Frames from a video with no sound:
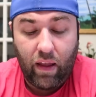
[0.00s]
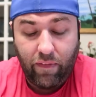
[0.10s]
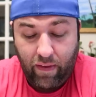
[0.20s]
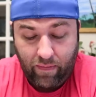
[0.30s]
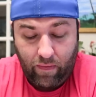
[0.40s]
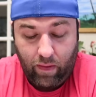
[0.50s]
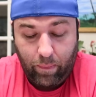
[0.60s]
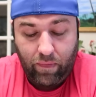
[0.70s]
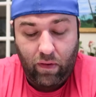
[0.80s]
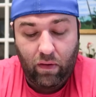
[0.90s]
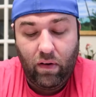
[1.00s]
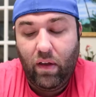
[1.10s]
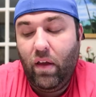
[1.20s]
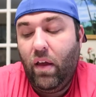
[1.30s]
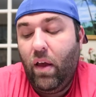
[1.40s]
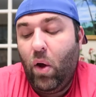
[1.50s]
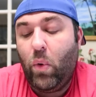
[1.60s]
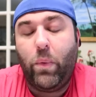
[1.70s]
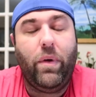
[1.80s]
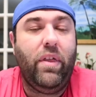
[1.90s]
And that's in the episode.
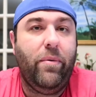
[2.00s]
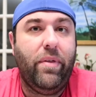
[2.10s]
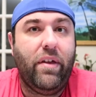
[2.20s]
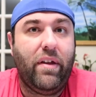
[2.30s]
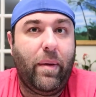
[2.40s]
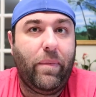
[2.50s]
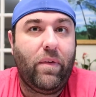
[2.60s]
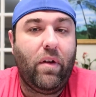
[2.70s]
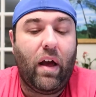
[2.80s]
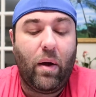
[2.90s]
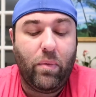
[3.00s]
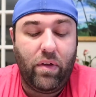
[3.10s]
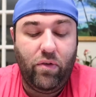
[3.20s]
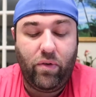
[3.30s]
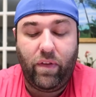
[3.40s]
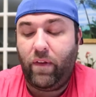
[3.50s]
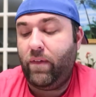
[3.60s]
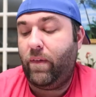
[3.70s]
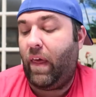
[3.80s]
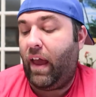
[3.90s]
Really, really good episode. I really enjoyed
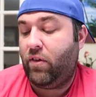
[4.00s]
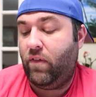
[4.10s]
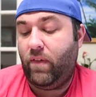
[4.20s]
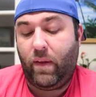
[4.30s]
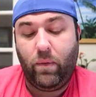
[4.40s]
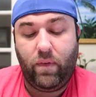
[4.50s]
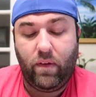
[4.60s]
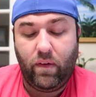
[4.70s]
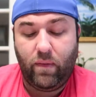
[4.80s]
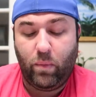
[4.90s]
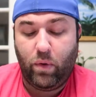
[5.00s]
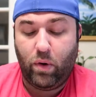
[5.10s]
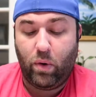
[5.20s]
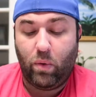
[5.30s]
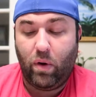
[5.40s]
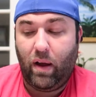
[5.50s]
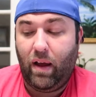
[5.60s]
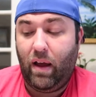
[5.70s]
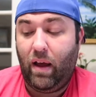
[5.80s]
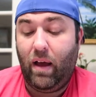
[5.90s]
this. The action sequences were
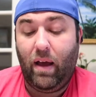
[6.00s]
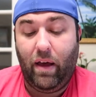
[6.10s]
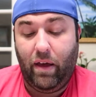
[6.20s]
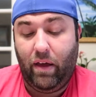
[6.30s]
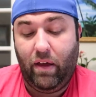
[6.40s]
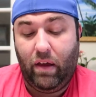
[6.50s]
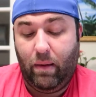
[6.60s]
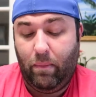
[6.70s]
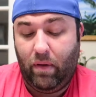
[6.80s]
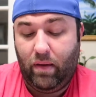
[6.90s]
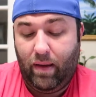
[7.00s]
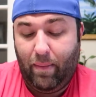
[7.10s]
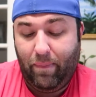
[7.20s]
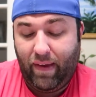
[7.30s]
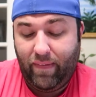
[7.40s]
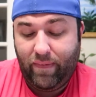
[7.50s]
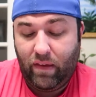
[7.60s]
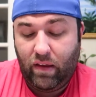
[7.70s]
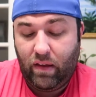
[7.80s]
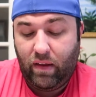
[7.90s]
um,
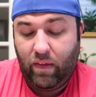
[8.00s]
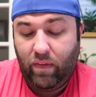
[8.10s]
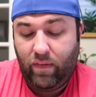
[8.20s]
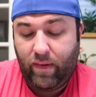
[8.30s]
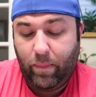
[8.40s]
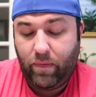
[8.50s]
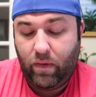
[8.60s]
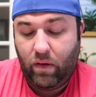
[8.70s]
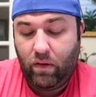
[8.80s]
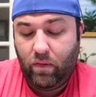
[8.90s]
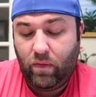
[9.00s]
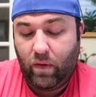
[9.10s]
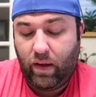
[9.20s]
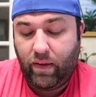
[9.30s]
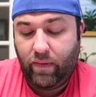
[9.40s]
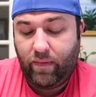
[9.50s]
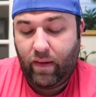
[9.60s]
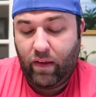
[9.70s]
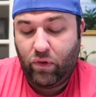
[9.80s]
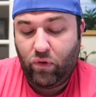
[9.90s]
amazing in this episode. So I give this
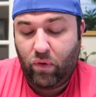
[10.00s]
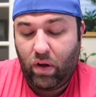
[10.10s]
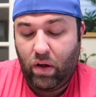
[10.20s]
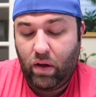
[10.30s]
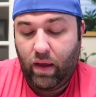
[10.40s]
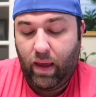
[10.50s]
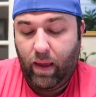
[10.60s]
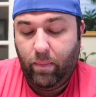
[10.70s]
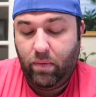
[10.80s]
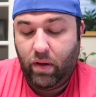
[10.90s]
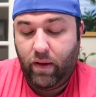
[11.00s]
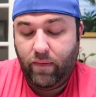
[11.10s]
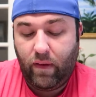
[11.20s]
a strong A plus.